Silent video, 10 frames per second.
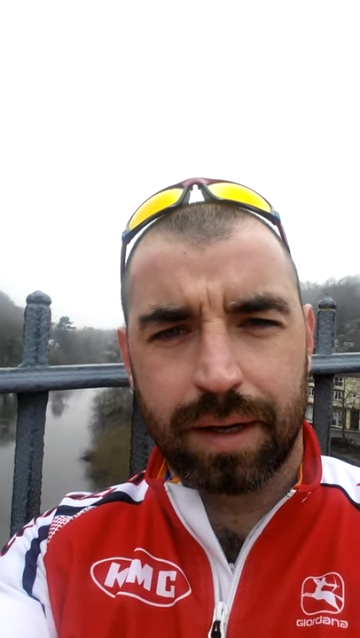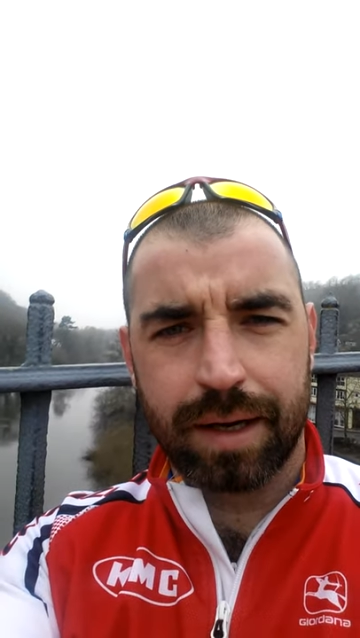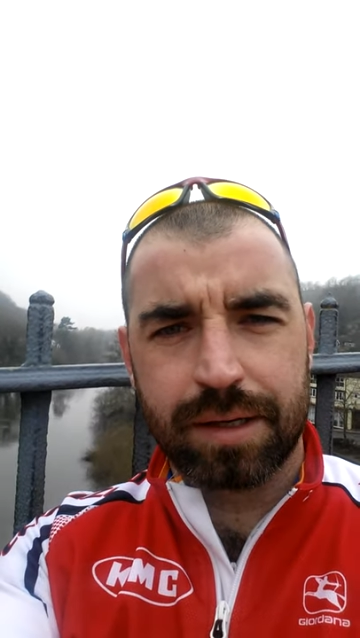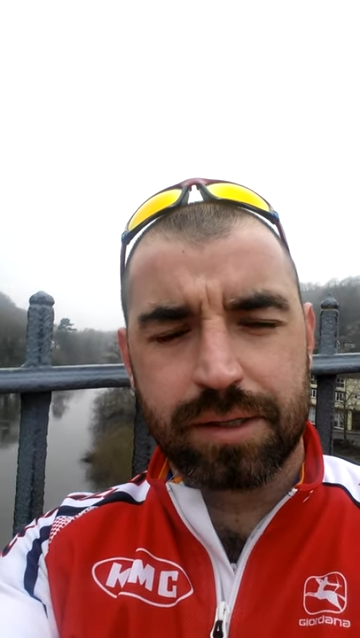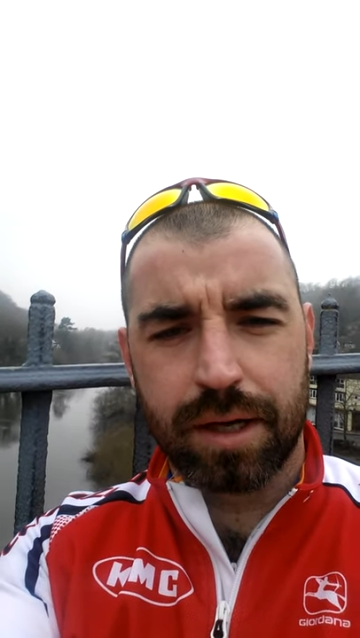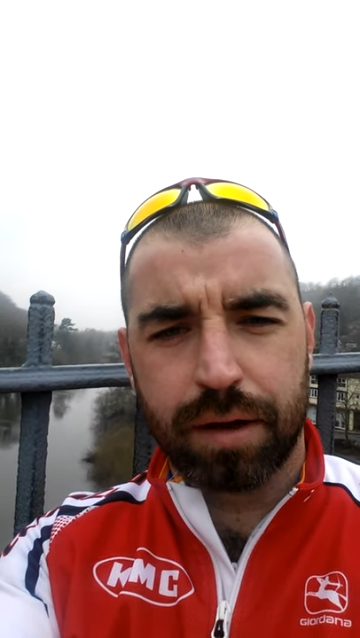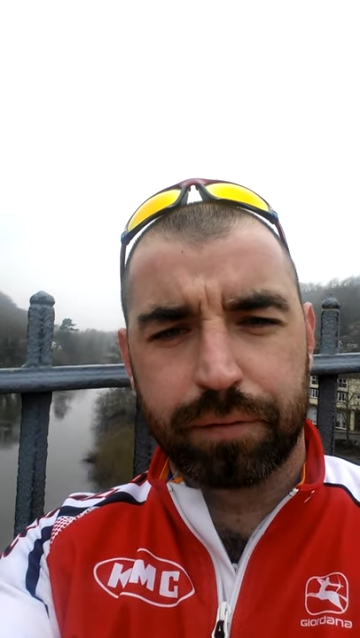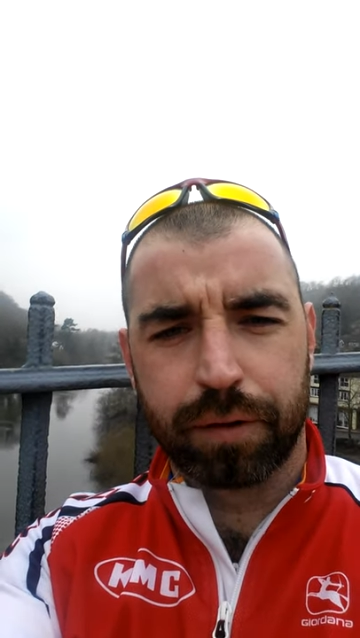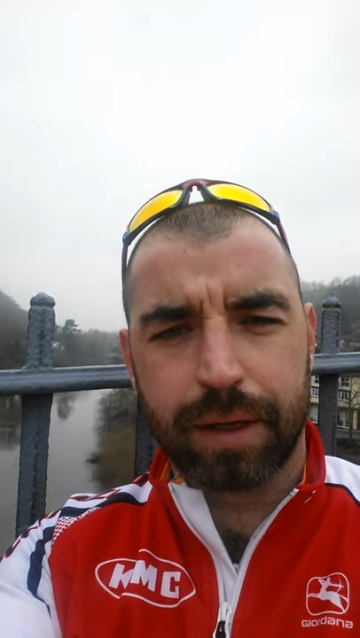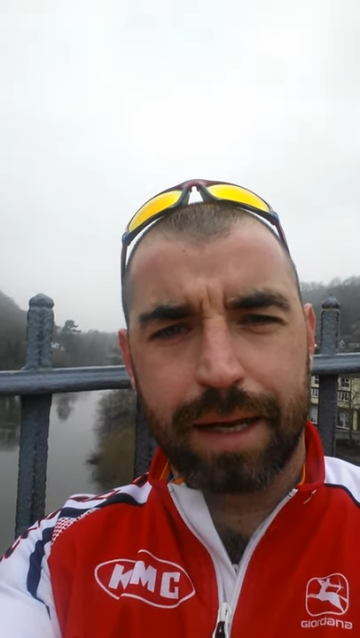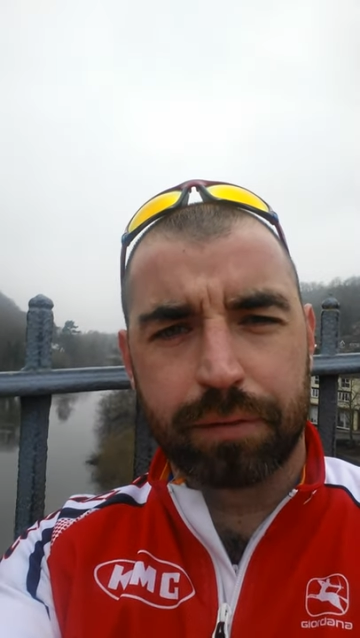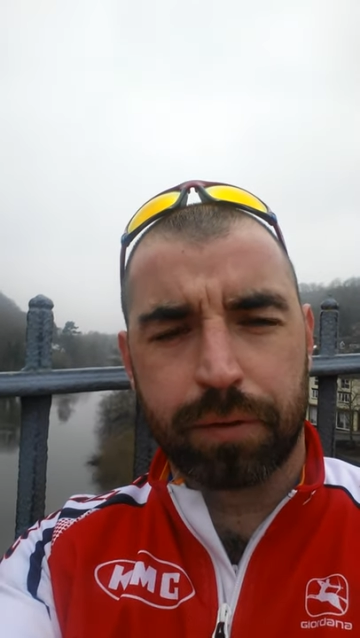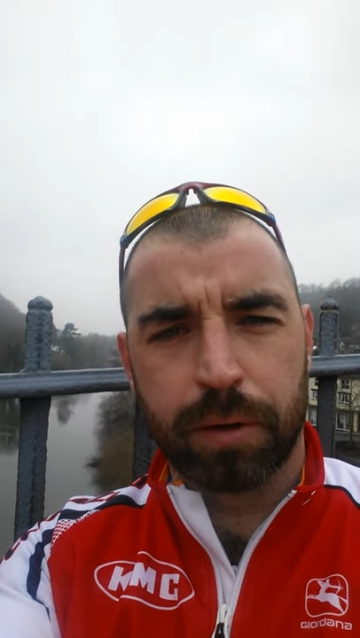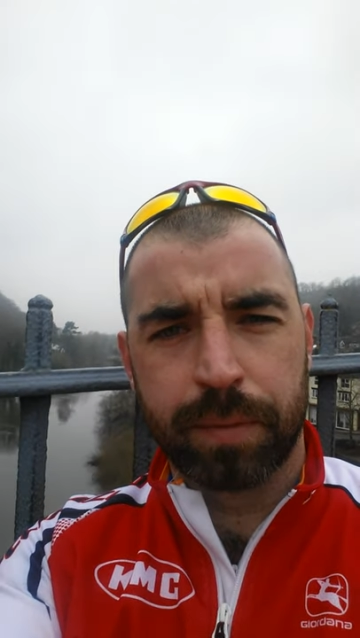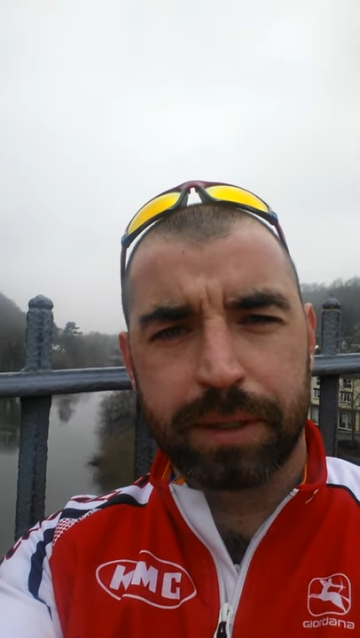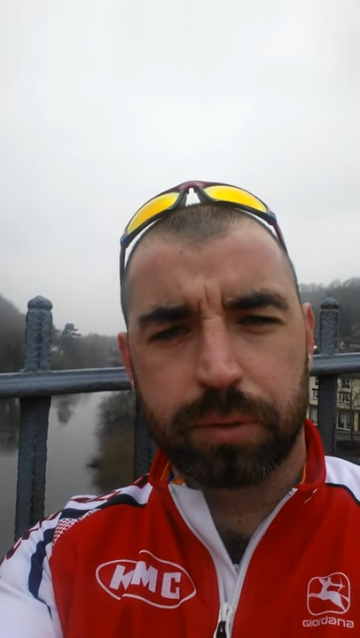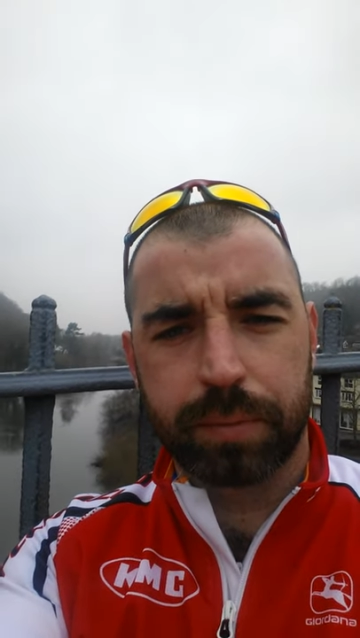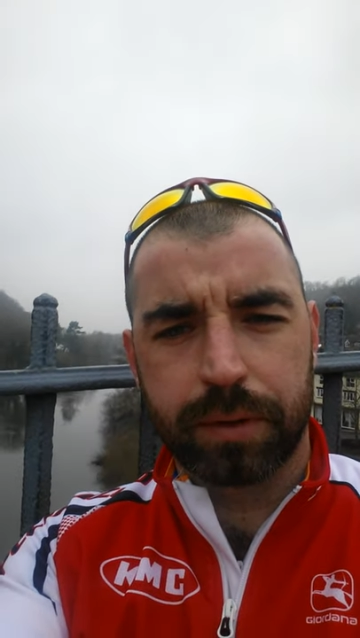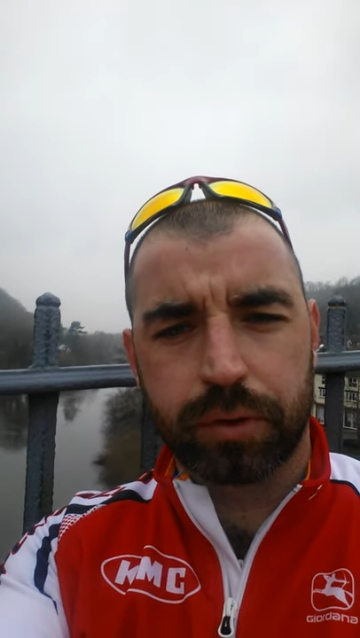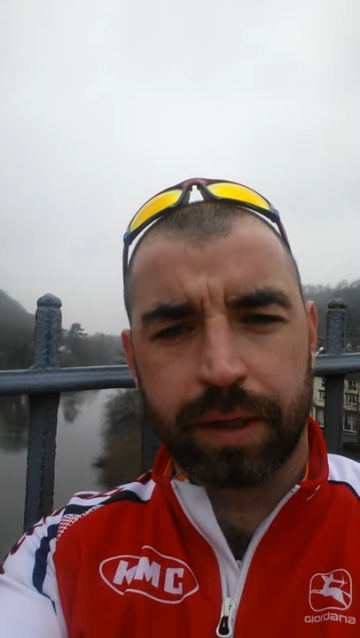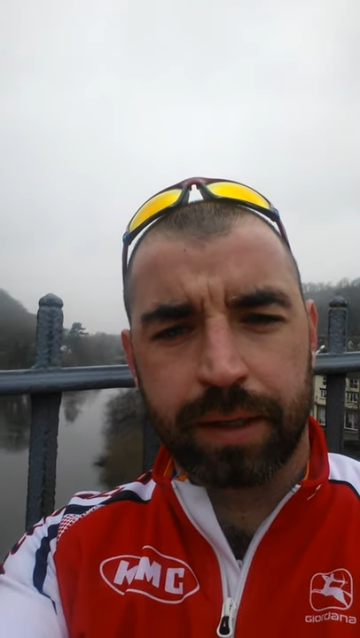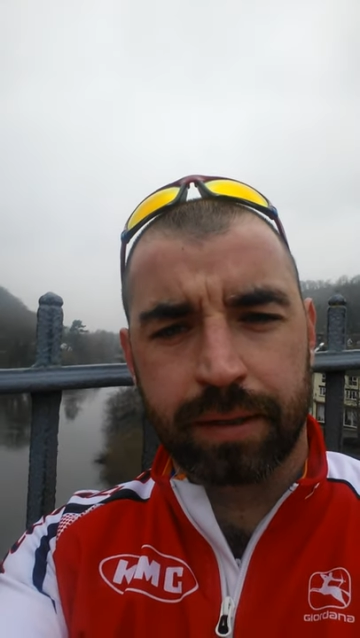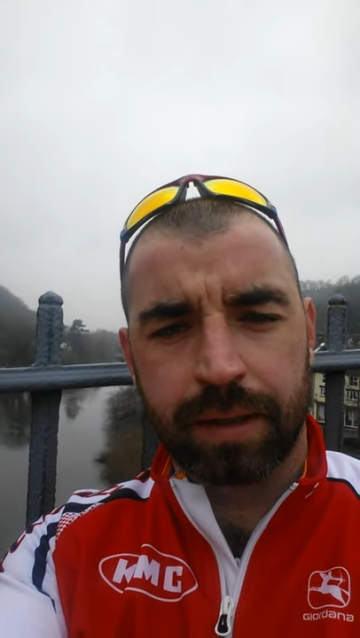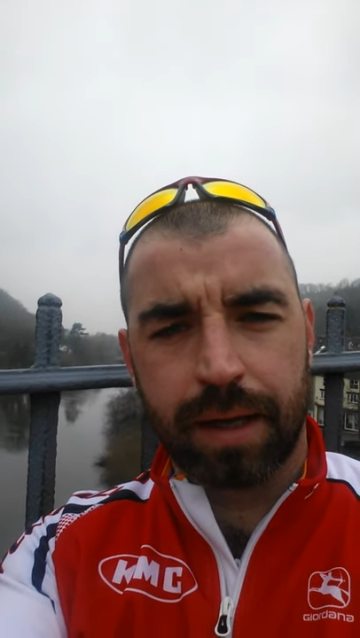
Hi, it's Phil Kelly from HBP Training.